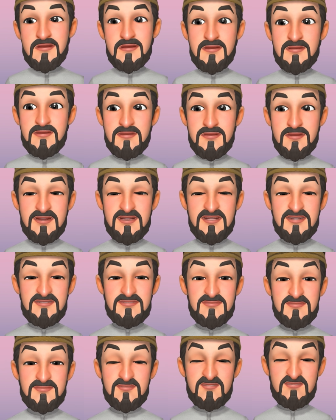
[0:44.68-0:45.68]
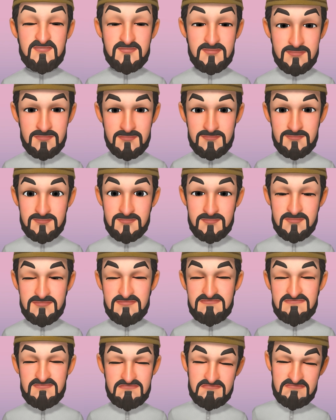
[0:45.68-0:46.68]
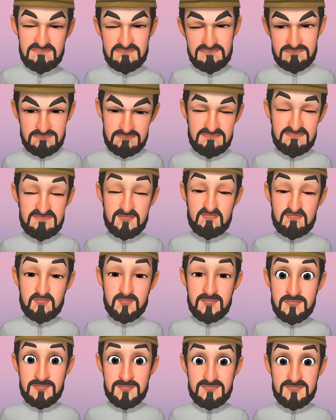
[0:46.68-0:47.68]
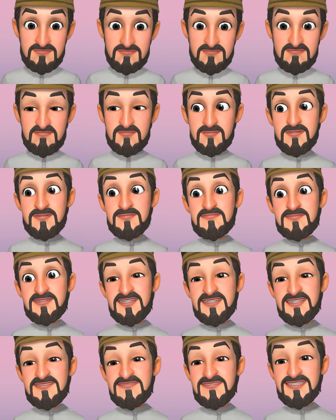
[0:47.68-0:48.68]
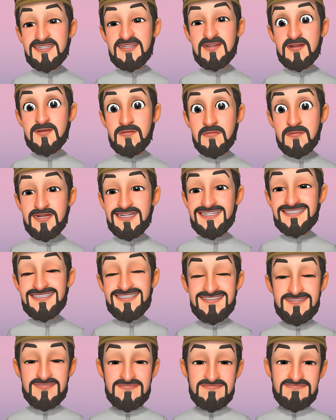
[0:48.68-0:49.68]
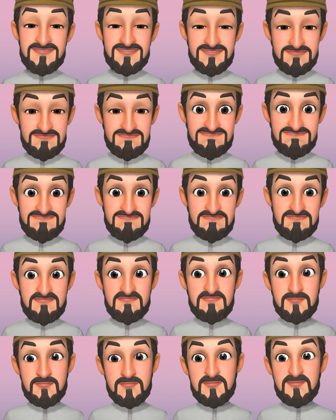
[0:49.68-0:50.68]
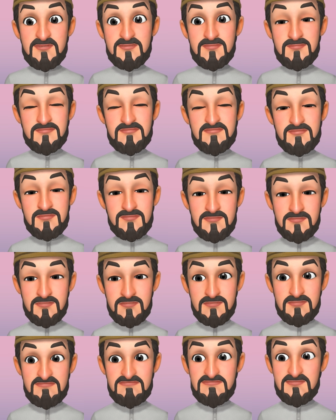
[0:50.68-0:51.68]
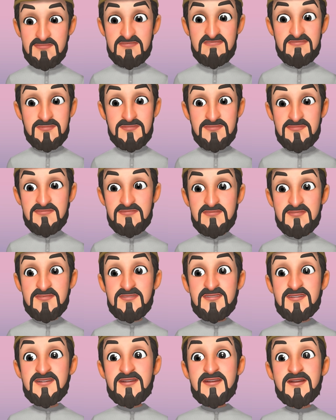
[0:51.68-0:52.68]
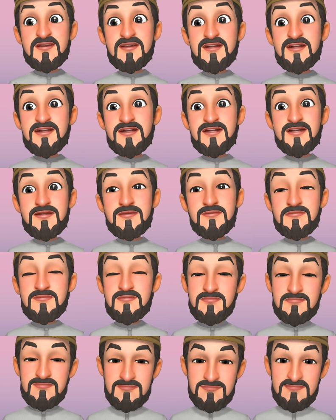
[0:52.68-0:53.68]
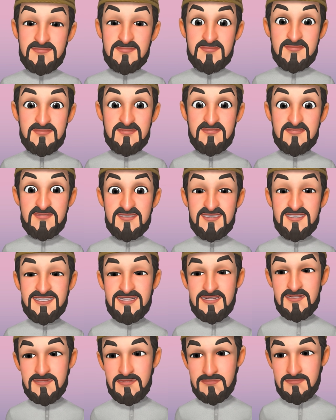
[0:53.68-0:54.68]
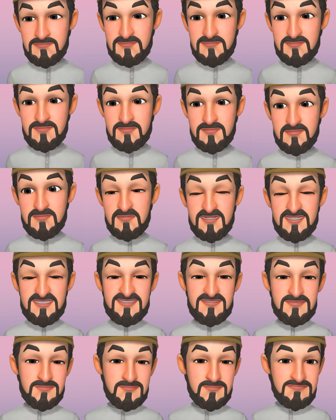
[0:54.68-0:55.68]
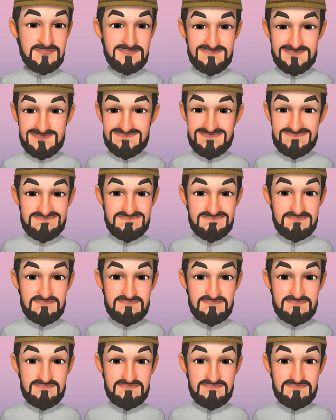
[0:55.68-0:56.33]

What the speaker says: now Laylatul Qadr is a very important night, specifically the 27th night is very important in Masjid Aqsa for some reason. Although Laylatul Qadr can actually be on any of the last